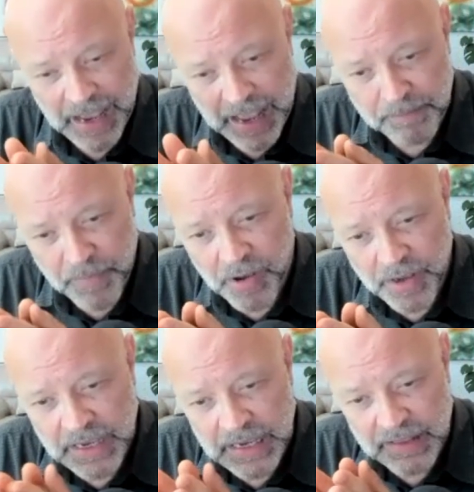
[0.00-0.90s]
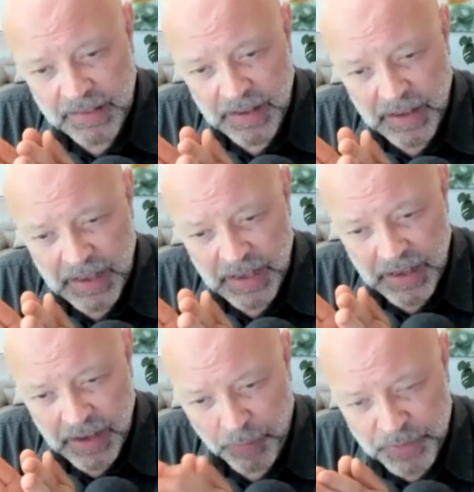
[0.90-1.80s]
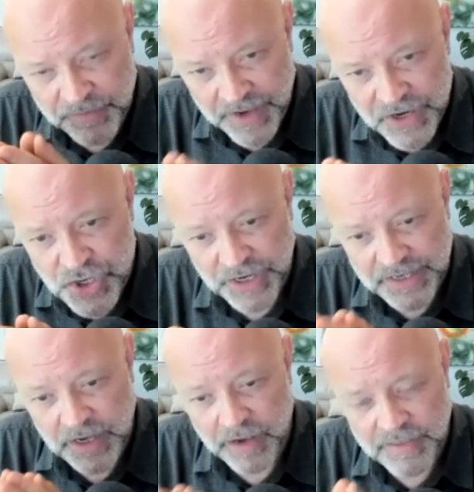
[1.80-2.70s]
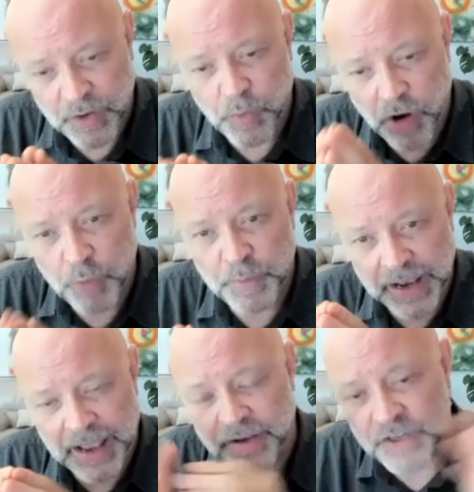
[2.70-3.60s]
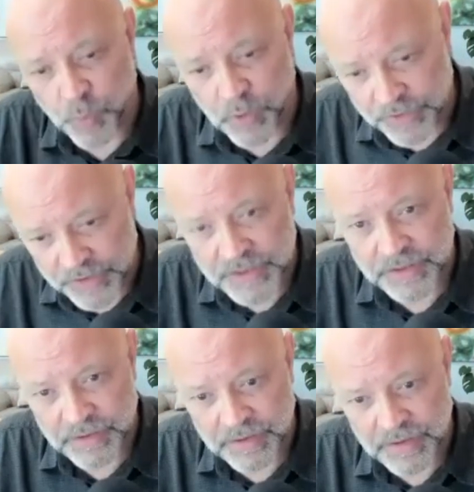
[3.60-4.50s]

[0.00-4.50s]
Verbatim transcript: And my observation is I think we're opening out into oneness